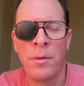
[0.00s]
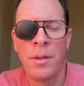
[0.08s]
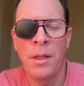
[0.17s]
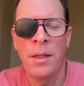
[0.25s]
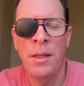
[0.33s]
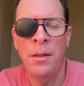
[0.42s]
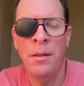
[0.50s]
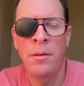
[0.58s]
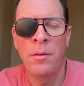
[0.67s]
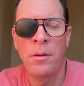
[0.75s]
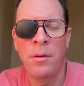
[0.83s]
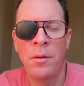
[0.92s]

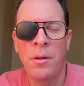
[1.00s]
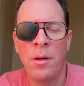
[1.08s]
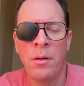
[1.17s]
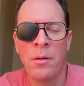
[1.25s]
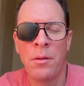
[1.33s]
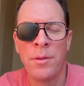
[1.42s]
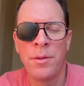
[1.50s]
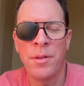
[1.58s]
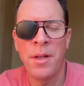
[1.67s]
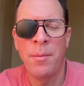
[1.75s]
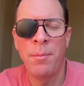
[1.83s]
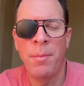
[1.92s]
taking a large
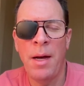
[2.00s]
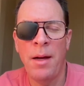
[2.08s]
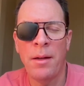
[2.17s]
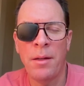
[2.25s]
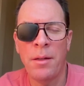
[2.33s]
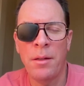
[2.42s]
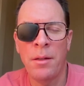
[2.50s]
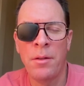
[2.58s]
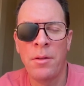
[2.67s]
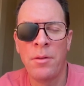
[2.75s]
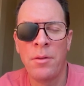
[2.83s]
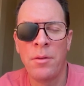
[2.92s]
step back
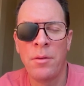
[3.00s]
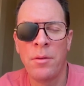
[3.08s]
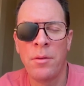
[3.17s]
and